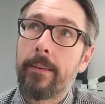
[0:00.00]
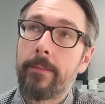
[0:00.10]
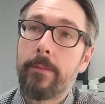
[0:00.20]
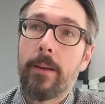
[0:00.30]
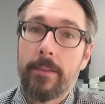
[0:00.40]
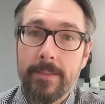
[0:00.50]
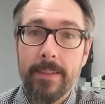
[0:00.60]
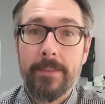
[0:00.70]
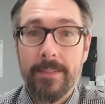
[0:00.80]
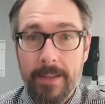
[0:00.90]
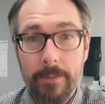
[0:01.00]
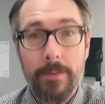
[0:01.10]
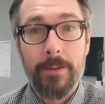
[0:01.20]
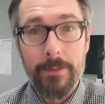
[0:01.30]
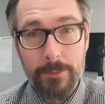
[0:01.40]
not to say it's a side
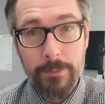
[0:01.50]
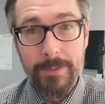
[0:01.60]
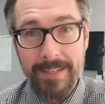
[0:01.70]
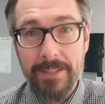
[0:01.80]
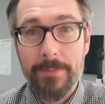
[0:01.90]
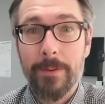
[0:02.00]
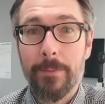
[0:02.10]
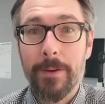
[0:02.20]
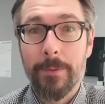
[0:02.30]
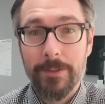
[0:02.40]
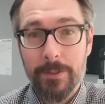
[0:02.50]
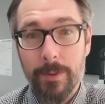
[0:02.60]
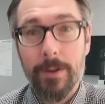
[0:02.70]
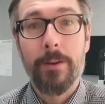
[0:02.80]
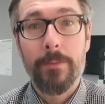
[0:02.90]
effect in the truest sense, but when a person
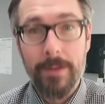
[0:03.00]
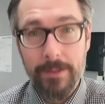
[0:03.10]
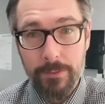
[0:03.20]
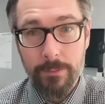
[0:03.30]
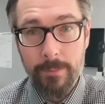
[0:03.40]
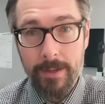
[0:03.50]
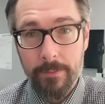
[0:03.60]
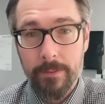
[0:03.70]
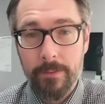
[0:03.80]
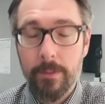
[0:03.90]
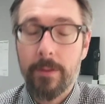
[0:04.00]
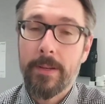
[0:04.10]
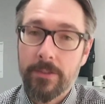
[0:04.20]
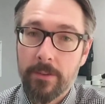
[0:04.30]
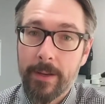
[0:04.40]
went on a phase 2 biofilm, when a
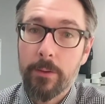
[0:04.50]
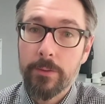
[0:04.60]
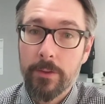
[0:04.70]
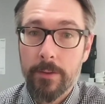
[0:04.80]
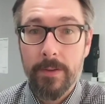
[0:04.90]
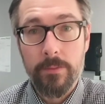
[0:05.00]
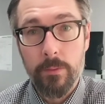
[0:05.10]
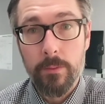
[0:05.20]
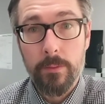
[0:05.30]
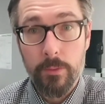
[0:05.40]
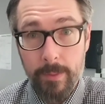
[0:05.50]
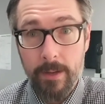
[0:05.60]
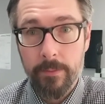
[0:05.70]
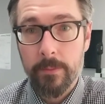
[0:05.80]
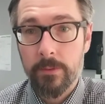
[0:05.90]
patient of mine goes on a phase 2
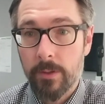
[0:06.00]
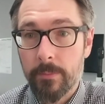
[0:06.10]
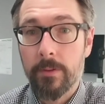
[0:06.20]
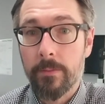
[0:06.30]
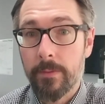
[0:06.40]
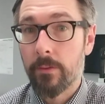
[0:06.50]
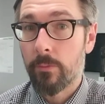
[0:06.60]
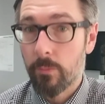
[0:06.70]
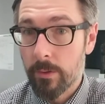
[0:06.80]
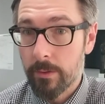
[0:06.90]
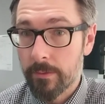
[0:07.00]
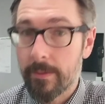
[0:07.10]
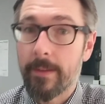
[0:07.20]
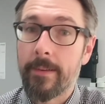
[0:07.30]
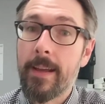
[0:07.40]
biofilm disruptor and feels worse,
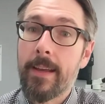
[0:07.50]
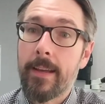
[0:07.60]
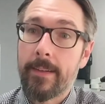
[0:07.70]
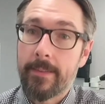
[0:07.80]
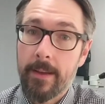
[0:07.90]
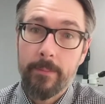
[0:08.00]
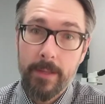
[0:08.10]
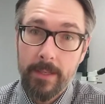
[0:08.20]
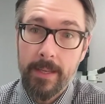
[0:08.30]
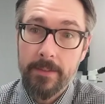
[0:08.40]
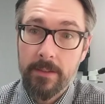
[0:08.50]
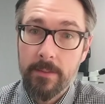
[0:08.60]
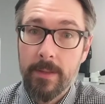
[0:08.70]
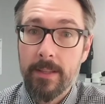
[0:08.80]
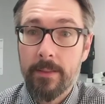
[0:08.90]
then it indicates to
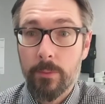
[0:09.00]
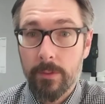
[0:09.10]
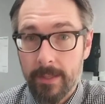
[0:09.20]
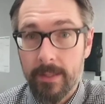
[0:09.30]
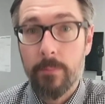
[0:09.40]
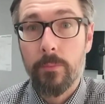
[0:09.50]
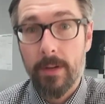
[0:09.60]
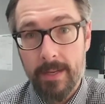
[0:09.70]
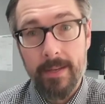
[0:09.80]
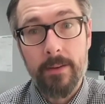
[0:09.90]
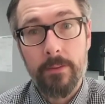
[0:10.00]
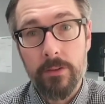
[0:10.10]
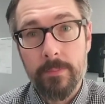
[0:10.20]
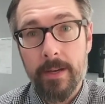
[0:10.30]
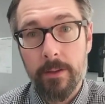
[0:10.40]
me that we're likely breaking down those
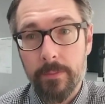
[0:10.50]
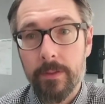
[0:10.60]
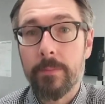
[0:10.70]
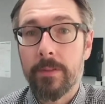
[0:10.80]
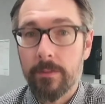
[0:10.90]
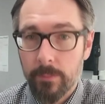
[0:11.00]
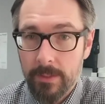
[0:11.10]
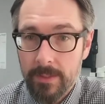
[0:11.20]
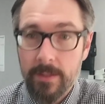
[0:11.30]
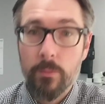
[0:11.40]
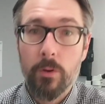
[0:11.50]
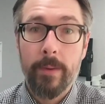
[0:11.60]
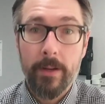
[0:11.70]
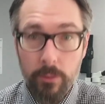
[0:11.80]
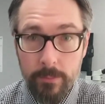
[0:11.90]
biofilms and releasing more
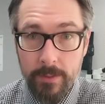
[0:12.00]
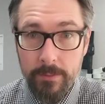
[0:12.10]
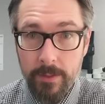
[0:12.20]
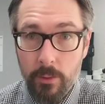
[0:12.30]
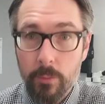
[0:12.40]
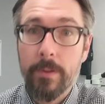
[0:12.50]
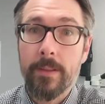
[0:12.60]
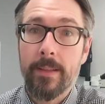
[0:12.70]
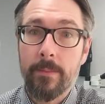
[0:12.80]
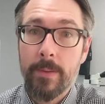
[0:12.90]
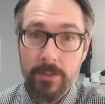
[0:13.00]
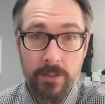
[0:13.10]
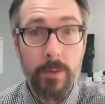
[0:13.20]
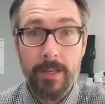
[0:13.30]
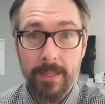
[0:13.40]
microbes out into the open than the patient's
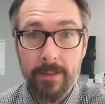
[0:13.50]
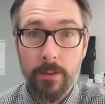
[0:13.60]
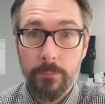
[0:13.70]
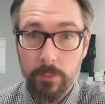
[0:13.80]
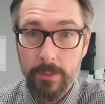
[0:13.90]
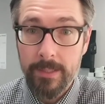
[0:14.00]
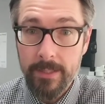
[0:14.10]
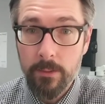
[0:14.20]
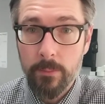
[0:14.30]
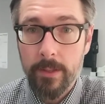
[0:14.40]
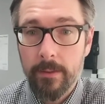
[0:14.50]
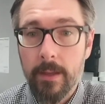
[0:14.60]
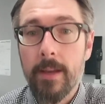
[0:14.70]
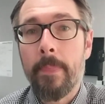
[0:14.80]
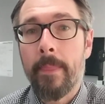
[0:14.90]
body can comfortably deal with.
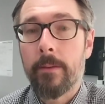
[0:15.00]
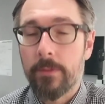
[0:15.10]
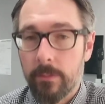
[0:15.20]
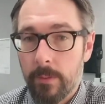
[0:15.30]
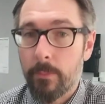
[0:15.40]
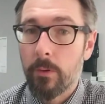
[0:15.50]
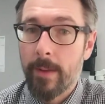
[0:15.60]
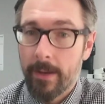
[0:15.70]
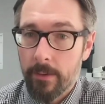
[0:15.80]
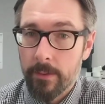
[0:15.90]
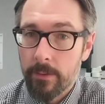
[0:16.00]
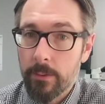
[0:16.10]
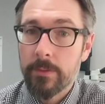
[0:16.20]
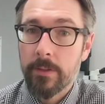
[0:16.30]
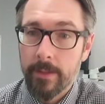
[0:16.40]
So then we pull back on the
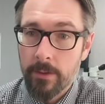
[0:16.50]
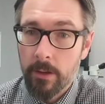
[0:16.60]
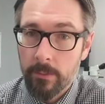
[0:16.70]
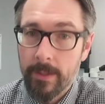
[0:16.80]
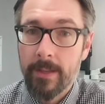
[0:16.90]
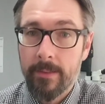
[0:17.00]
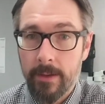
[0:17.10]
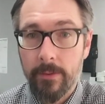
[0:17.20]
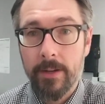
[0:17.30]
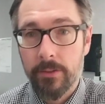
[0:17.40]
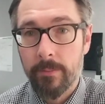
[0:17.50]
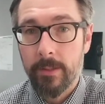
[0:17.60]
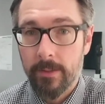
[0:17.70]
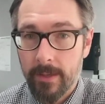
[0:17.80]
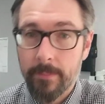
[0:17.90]
dose till they tolerate it, and then gradually
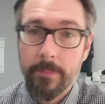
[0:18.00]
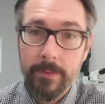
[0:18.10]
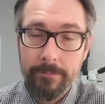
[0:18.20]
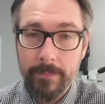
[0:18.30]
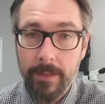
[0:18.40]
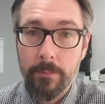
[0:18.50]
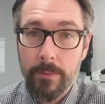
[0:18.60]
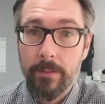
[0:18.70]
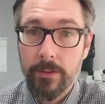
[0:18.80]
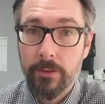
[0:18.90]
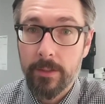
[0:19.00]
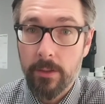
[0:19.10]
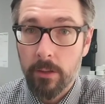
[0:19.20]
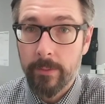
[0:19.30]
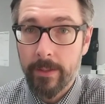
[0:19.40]
build it up, and they eventually
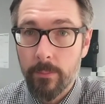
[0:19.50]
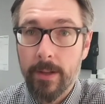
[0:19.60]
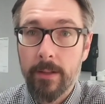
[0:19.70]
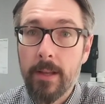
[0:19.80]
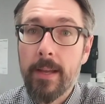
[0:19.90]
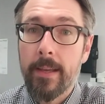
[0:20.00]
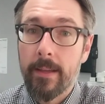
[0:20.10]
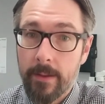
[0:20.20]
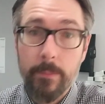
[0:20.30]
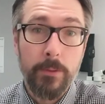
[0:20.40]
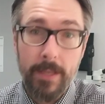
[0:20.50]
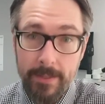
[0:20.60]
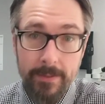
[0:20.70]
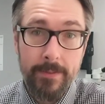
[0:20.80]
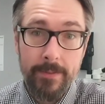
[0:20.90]
tolerate it well in most
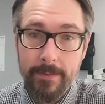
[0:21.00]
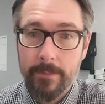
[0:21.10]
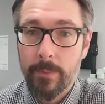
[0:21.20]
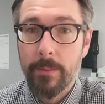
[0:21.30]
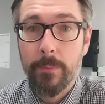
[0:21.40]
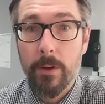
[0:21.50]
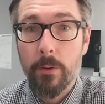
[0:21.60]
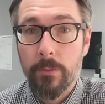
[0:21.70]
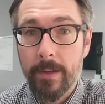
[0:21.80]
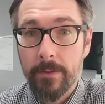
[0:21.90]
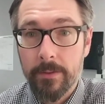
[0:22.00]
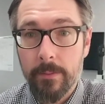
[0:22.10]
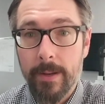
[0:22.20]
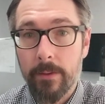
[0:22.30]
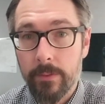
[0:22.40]
cases, and we go from there until the
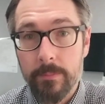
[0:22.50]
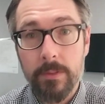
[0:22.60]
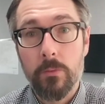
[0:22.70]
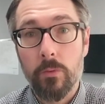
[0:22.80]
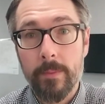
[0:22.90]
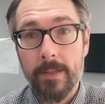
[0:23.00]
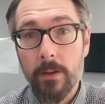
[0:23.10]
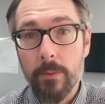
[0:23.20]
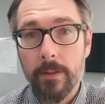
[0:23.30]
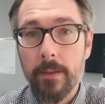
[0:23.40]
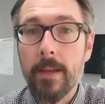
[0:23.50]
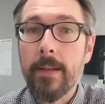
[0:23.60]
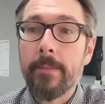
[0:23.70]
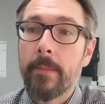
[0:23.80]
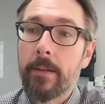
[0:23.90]
biofilms seem to have been dealt with.
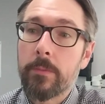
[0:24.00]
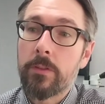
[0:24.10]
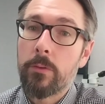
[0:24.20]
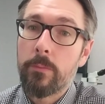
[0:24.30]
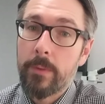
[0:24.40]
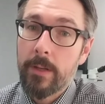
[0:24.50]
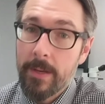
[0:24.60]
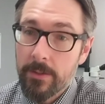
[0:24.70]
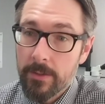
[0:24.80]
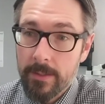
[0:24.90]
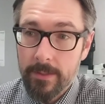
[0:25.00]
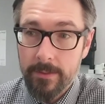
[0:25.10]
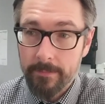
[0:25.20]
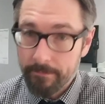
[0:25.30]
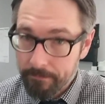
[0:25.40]
So when a patient
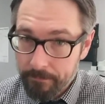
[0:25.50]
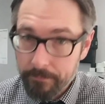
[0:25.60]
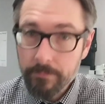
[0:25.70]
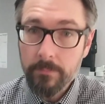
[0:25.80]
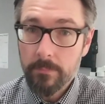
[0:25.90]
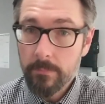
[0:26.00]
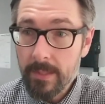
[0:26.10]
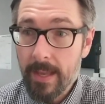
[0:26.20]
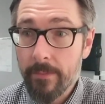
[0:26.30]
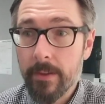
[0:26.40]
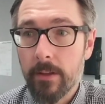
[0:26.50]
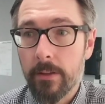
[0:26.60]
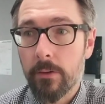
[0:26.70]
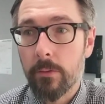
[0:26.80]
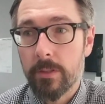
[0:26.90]
is having a
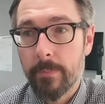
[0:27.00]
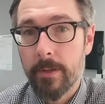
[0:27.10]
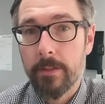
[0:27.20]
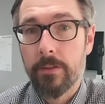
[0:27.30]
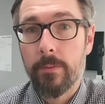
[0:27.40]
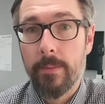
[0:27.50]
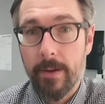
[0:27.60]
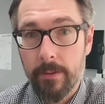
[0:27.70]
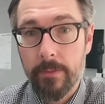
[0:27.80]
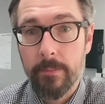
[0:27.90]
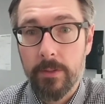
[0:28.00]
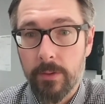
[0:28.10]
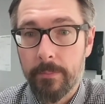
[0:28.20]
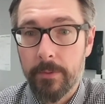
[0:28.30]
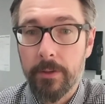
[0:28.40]
clinical response to a biofilm
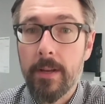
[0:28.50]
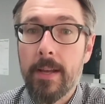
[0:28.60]
disruptor